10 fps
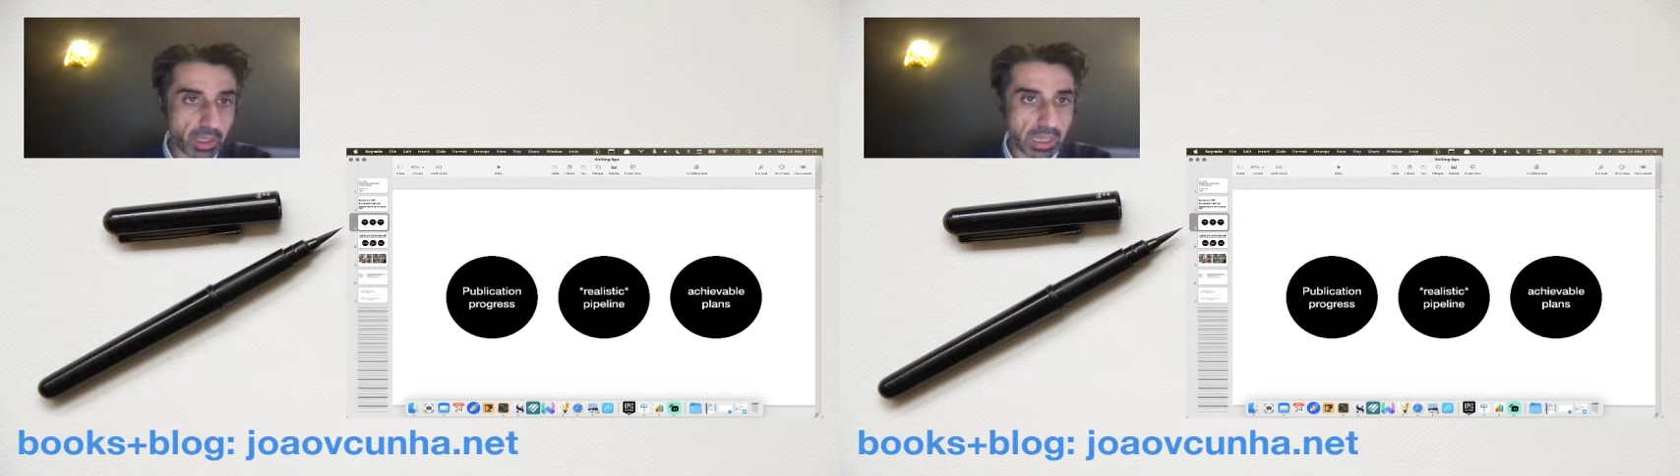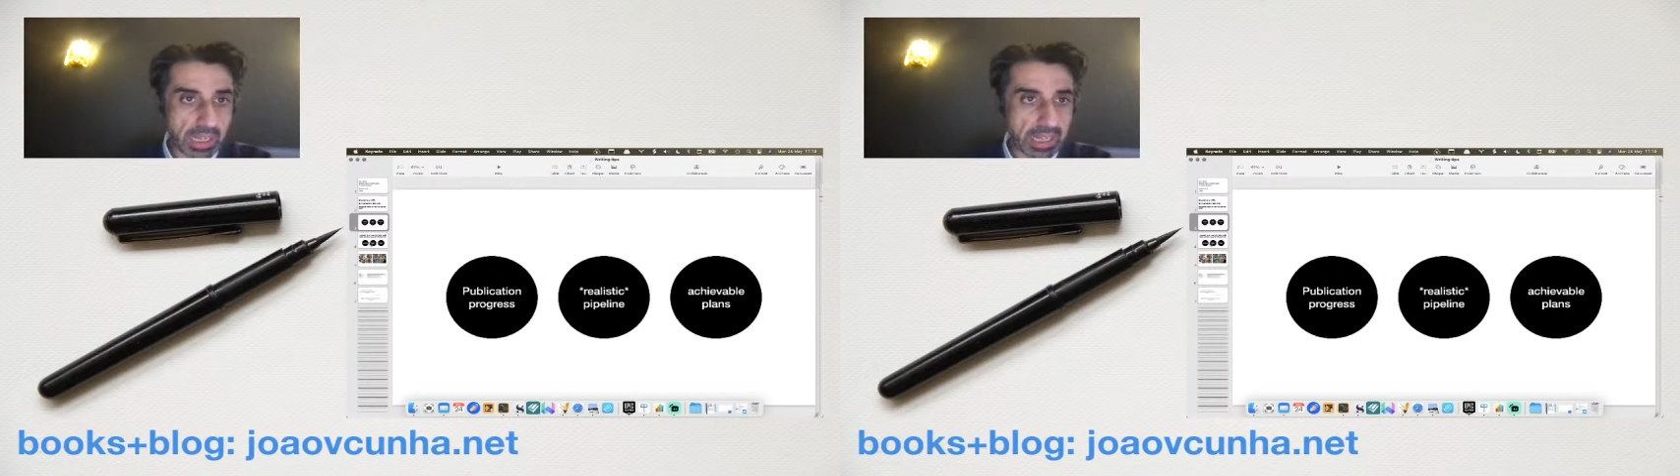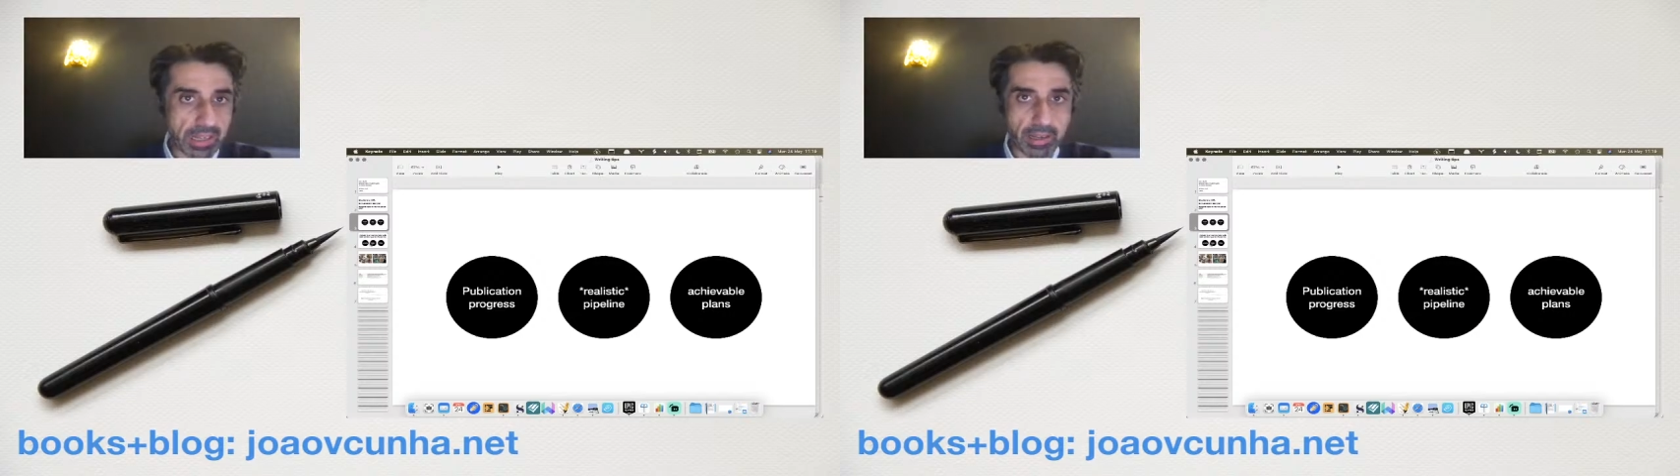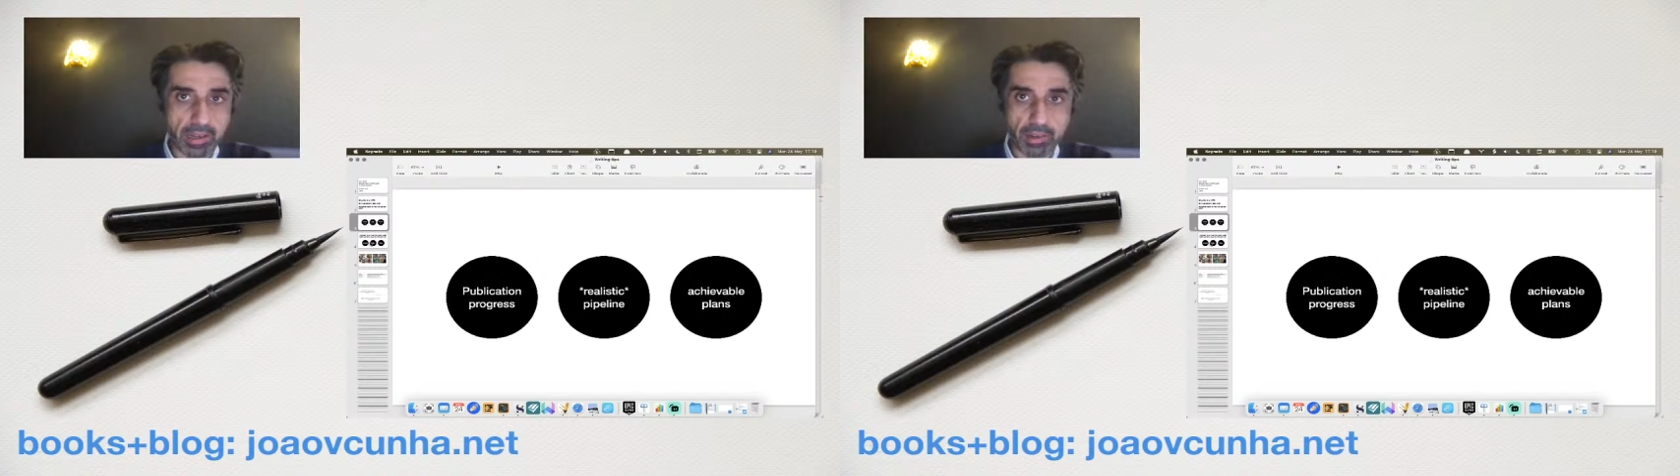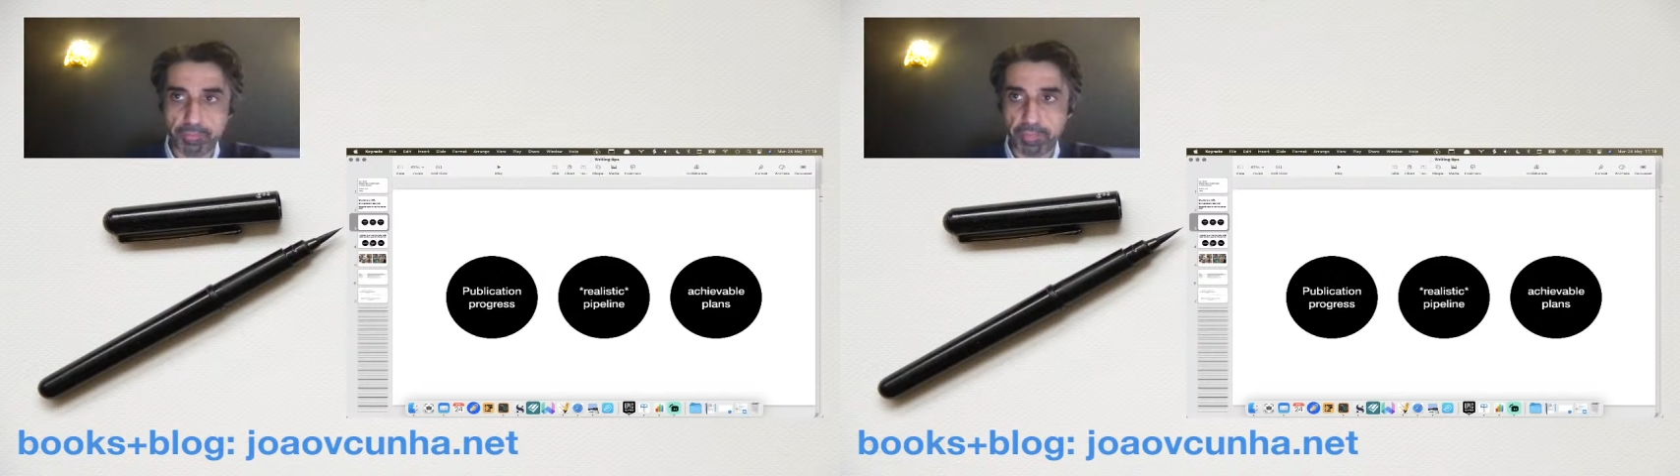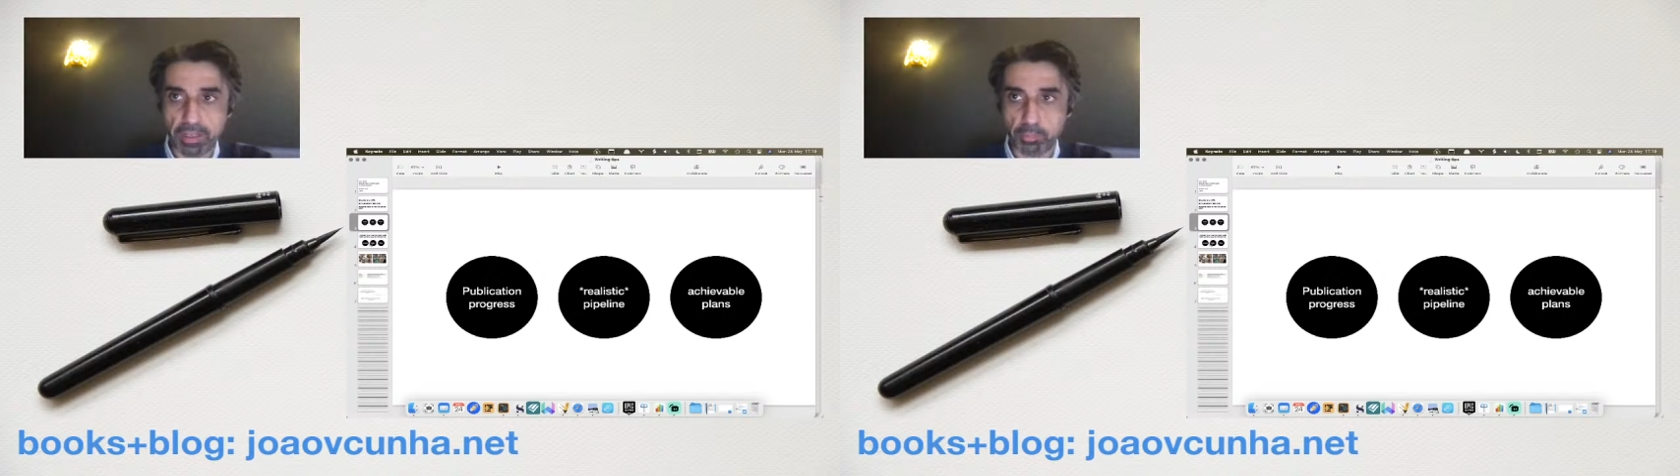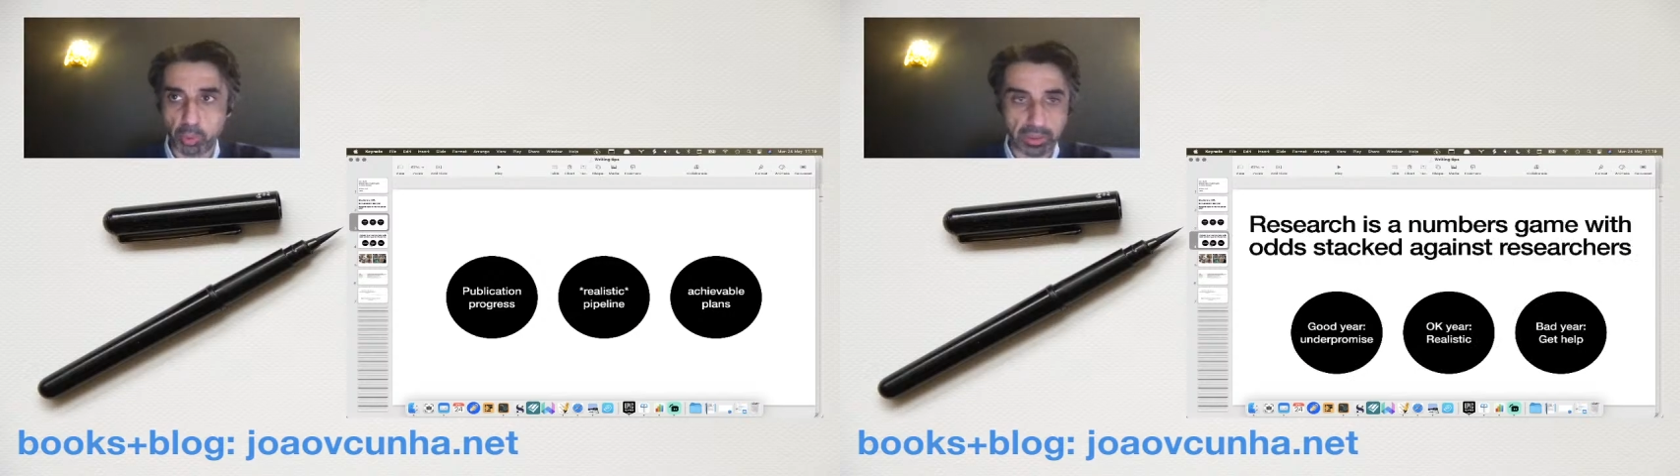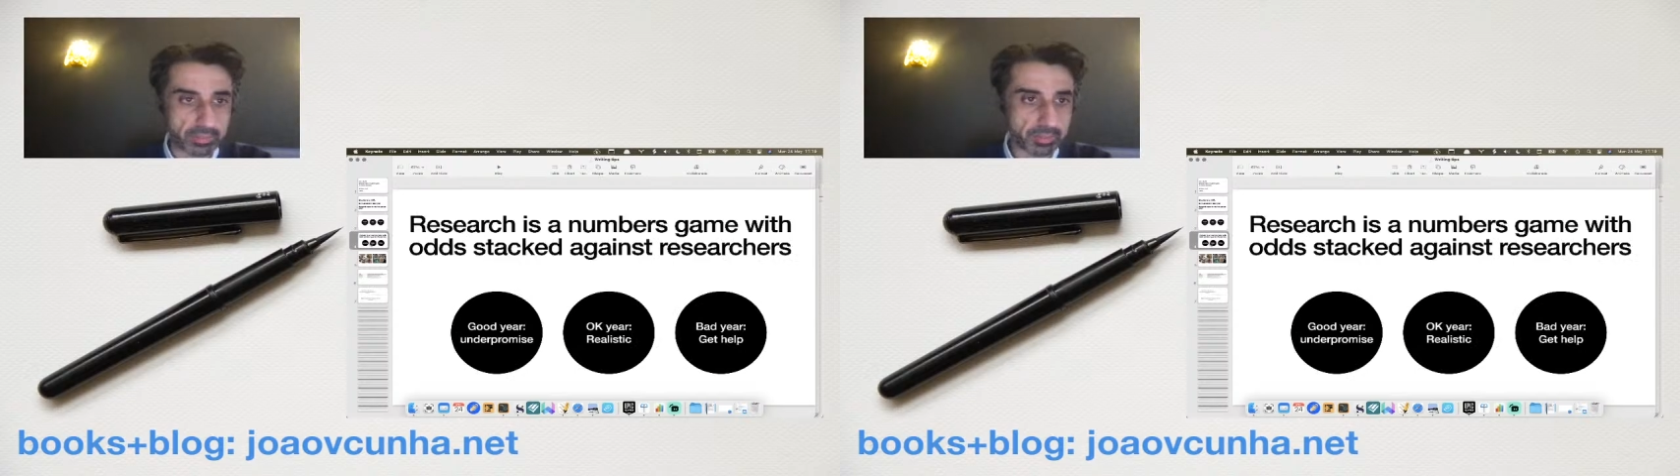final
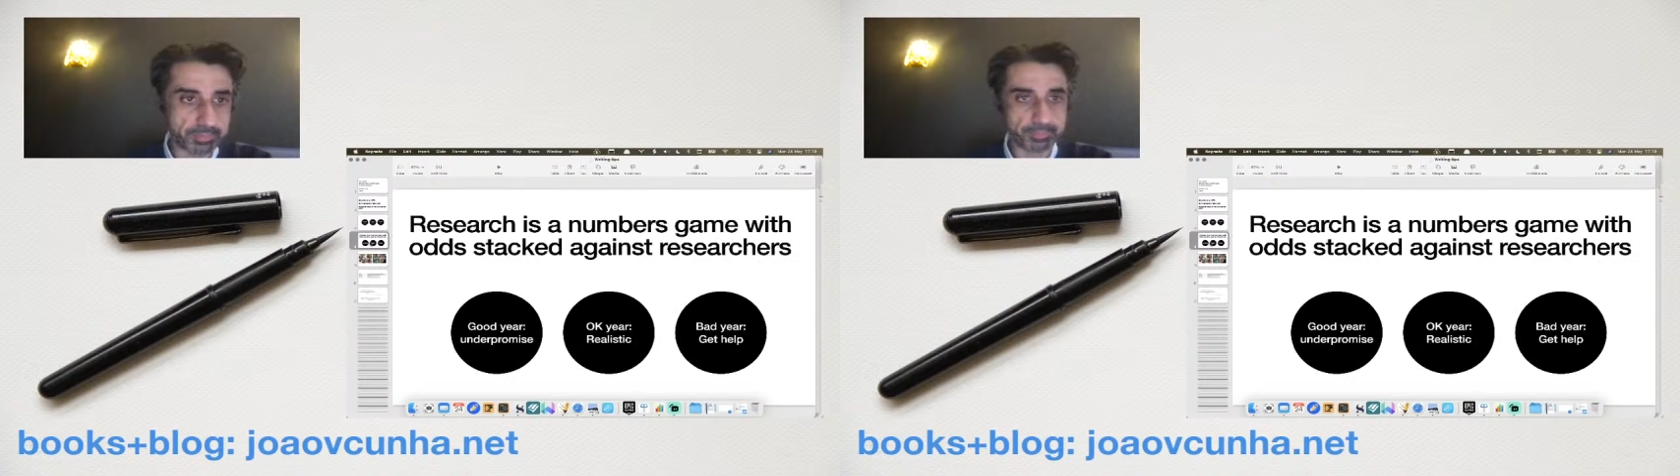point.